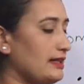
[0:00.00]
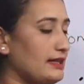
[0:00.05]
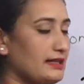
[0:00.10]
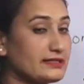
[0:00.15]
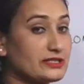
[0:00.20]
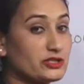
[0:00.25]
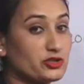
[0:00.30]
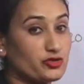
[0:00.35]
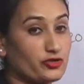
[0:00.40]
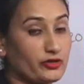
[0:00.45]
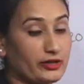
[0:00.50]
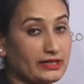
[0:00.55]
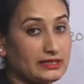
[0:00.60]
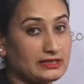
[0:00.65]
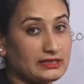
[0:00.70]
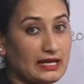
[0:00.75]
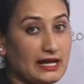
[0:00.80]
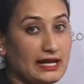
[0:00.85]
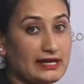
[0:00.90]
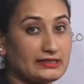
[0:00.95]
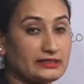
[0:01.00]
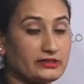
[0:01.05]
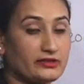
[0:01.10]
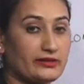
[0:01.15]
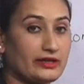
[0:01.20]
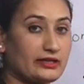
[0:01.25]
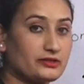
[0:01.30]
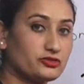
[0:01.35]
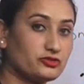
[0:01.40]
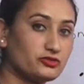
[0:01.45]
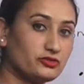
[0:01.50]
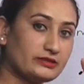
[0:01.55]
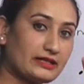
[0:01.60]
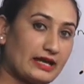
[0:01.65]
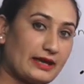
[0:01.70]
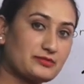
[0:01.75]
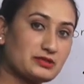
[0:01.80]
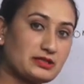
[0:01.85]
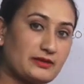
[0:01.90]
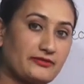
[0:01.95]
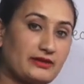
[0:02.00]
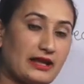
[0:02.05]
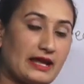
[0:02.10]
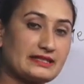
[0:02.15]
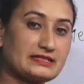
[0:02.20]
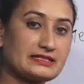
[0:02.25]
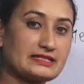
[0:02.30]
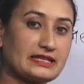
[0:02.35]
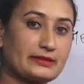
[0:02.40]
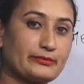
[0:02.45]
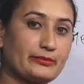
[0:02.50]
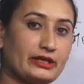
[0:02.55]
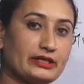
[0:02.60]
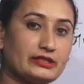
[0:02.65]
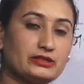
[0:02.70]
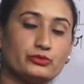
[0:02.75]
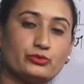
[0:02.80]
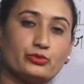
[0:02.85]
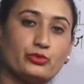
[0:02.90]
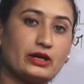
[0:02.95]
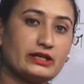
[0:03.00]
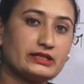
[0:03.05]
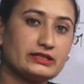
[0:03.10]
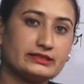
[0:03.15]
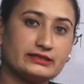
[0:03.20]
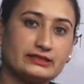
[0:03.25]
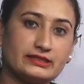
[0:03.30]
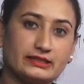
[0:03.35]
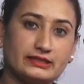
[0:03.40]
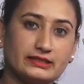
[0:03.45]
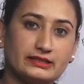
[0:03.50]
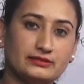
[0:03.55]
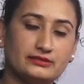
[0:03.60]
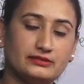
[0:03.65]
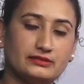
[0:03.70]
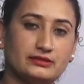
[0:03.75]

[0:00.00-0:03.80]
straight line. There are two types of line segment. What are they?